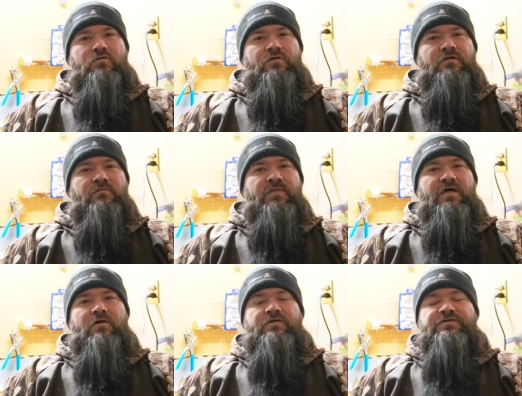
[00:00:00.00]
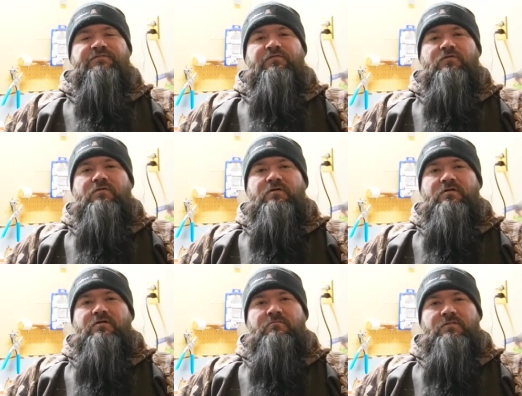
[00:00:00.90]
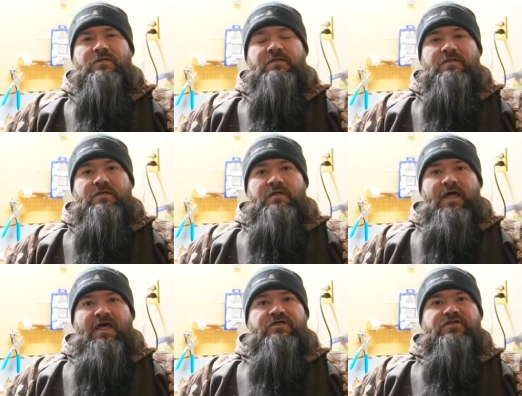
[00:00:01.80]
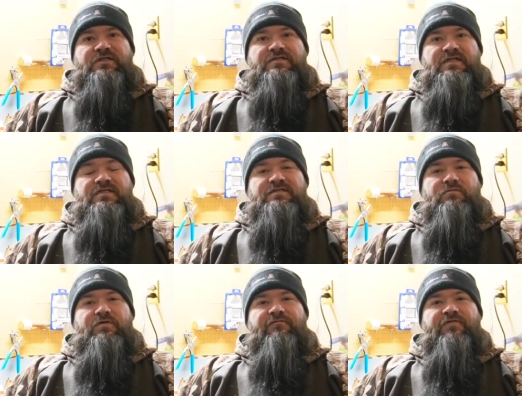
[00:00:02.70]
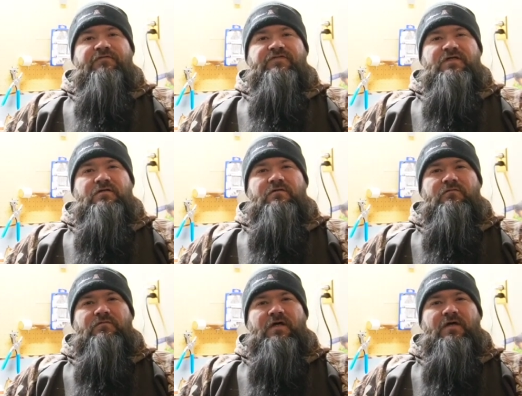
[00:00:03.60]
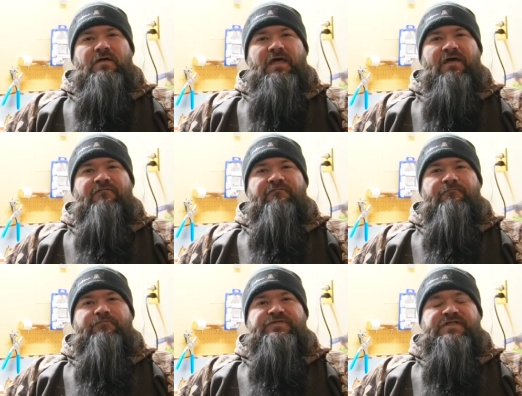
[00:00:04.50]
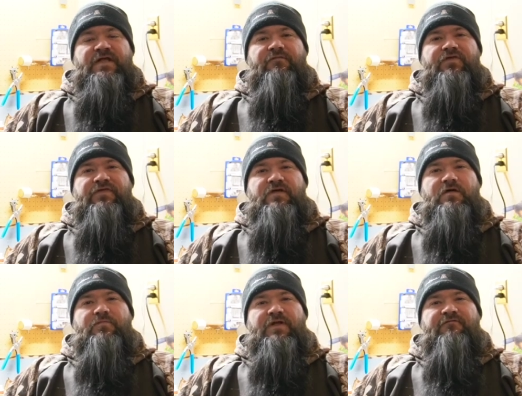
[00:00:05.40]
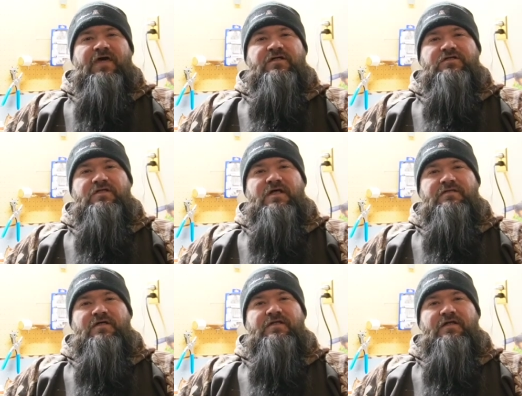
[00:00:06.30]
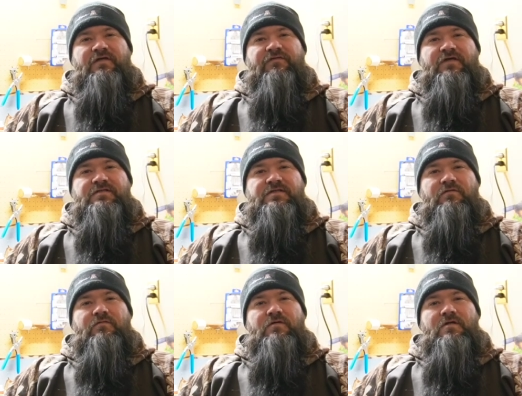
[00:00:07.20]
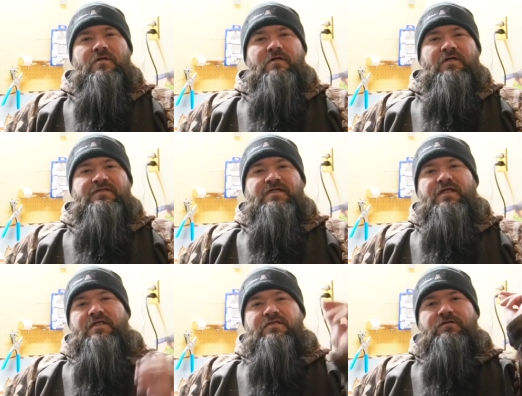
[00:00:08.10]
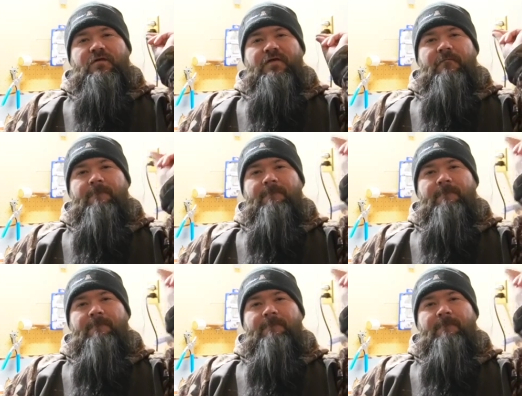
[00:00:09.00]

corner of my house for actually since we've lived here. Uh, I have set everything up, but I've actually not done anything, so let's get into it.